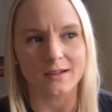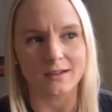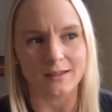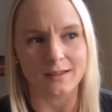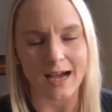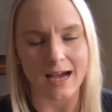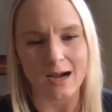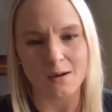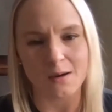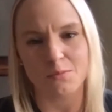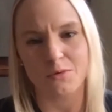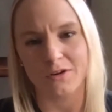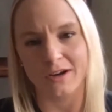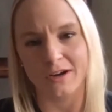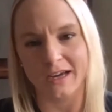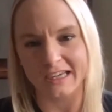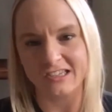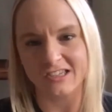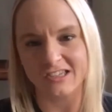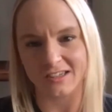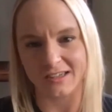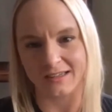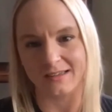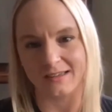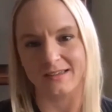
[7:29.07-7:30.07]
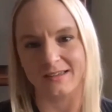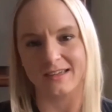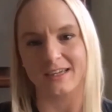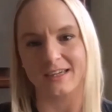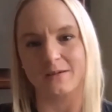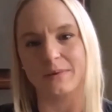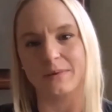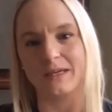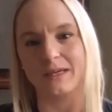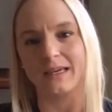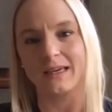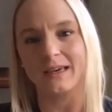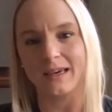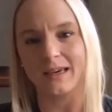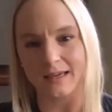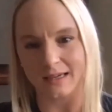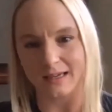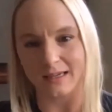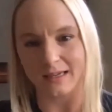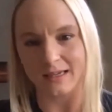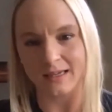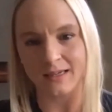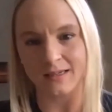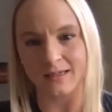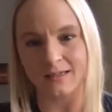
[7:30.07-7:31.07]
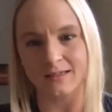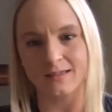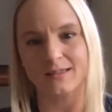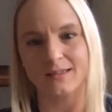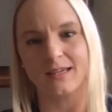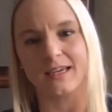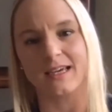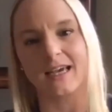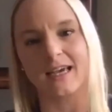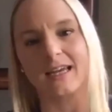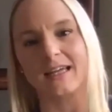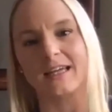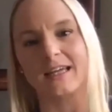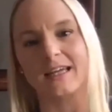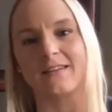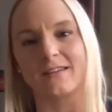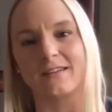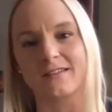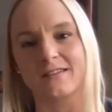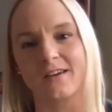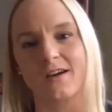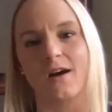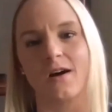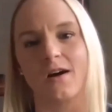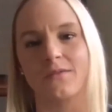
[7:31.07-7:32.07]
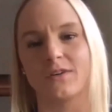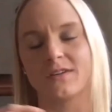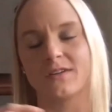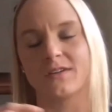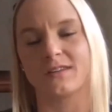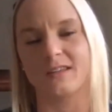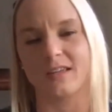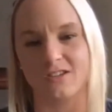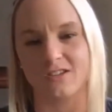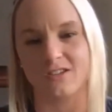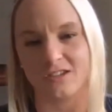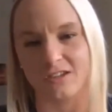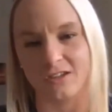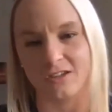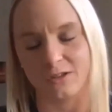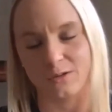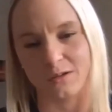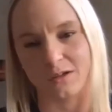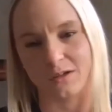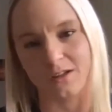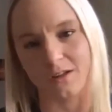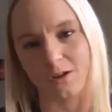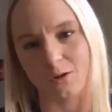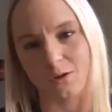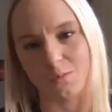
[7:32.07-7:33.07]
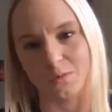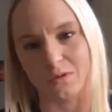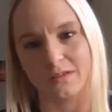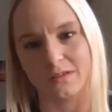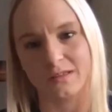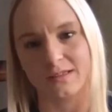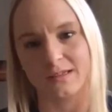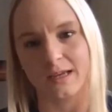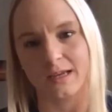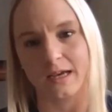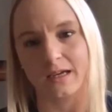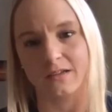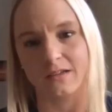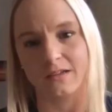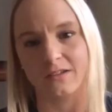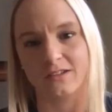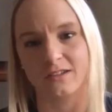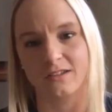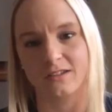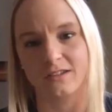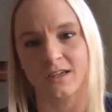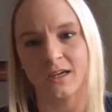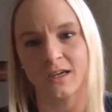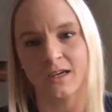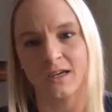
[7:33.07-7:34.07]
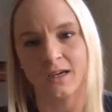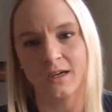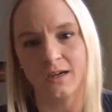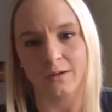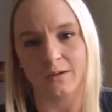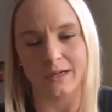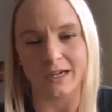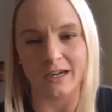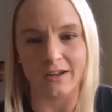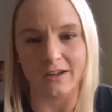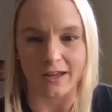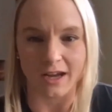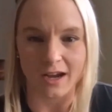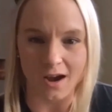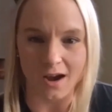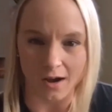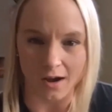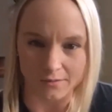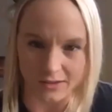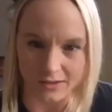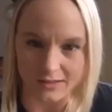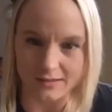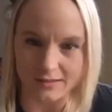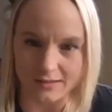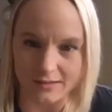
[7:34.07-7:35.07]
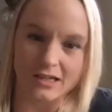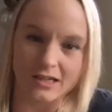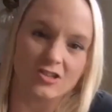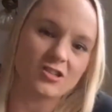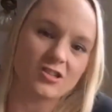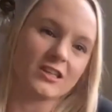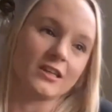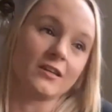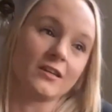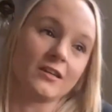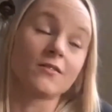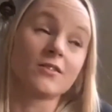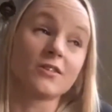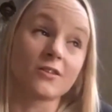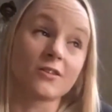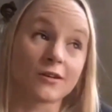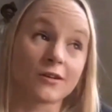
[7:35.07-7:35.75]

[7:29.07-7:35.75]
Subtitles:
collaboration is going to be key to getting this conversation to a global stage. We know that conversation,